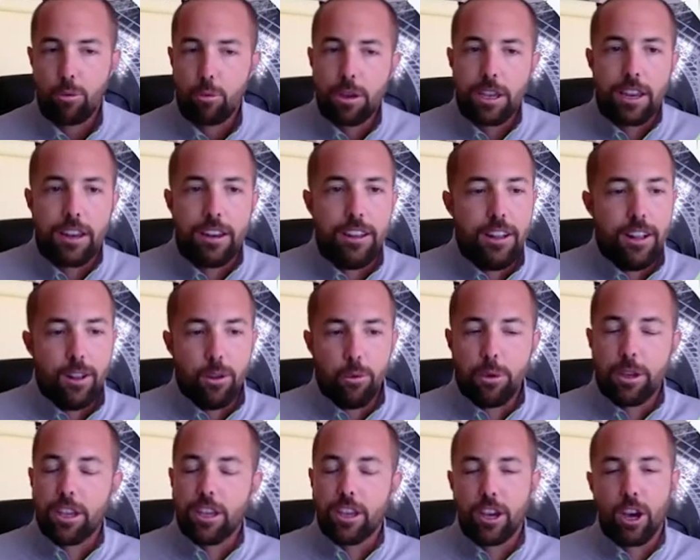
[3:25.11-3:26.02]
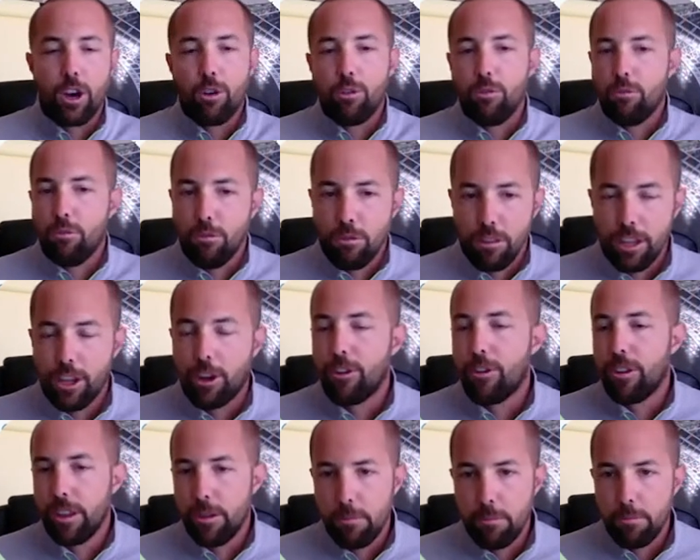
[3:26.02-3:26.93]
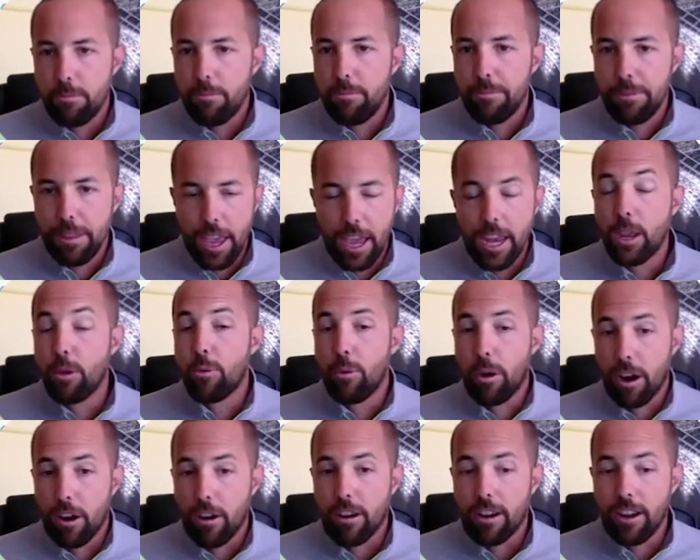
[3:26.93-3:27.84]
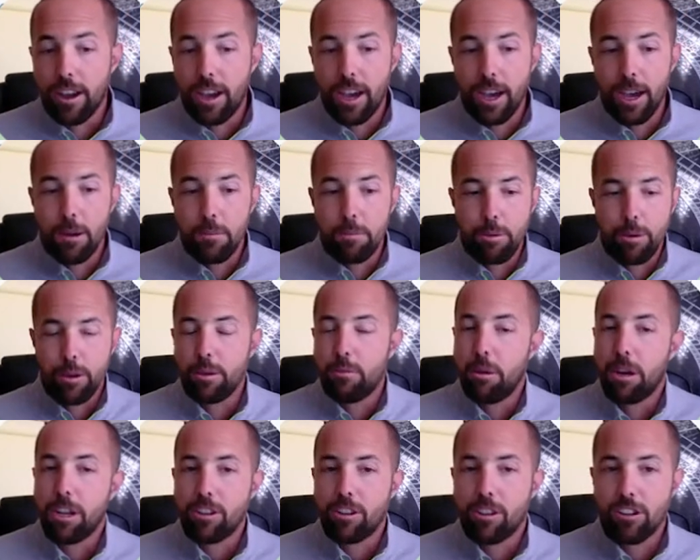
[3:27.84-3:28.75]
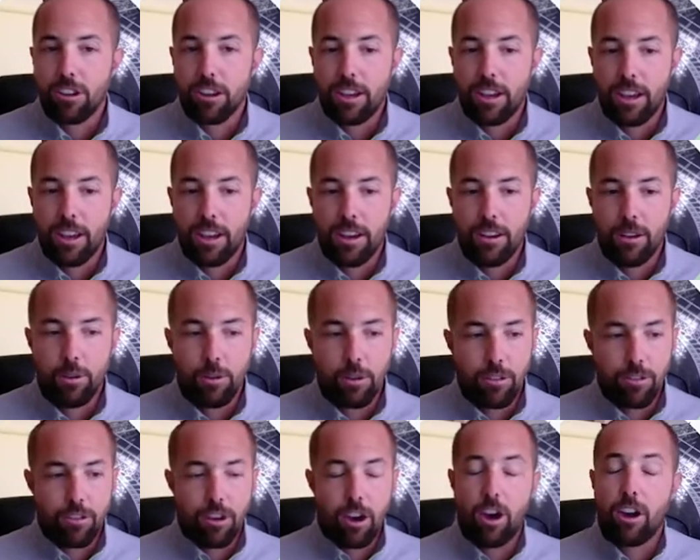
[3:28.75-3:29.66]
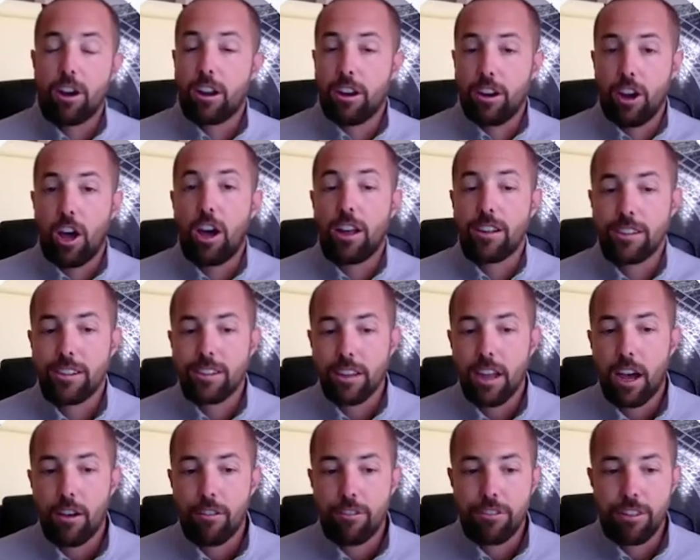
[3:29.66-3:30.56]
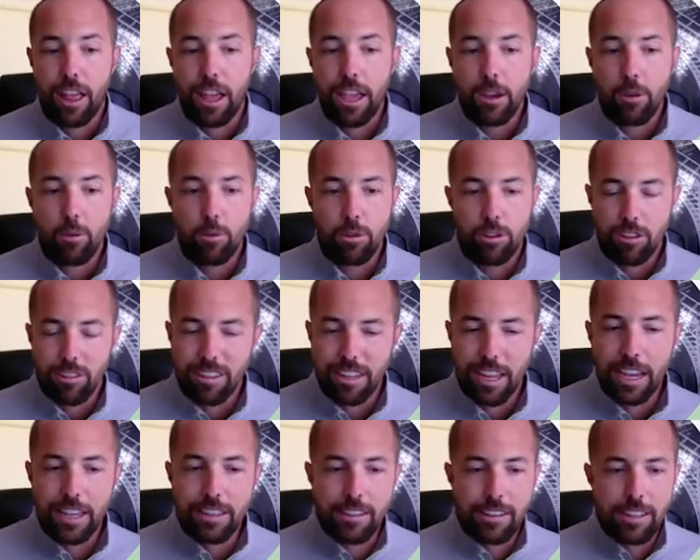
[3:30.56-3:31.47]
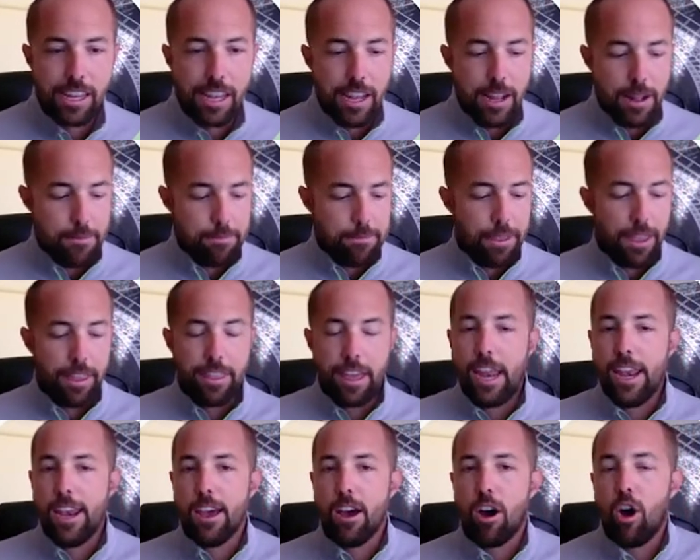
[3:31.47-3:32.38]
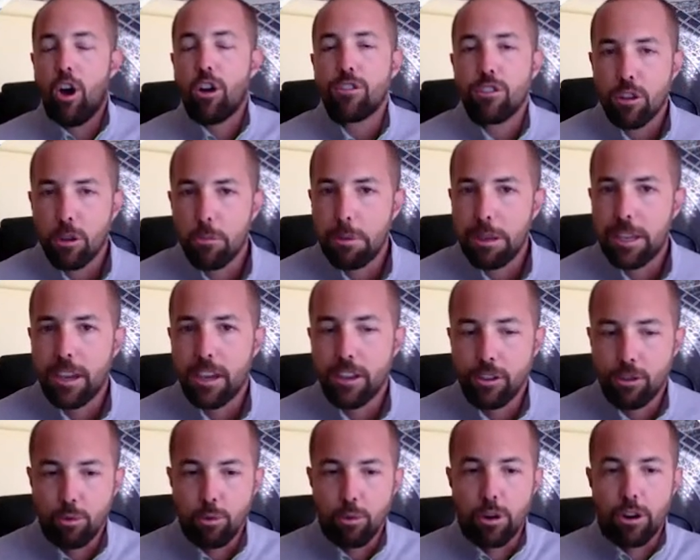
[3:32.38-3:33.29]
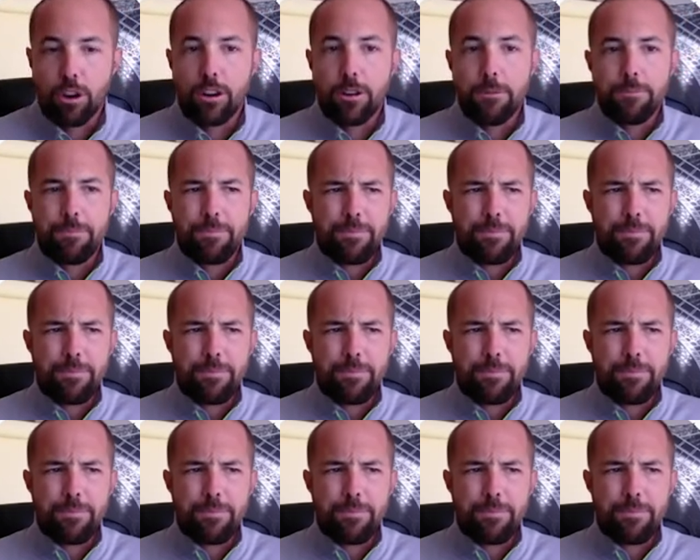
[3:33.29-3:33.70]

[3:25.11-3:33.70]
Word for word: We can we can go literally anywhere, uh, pretty much, uh, on a nonstop flight, which is nice. And then also because we're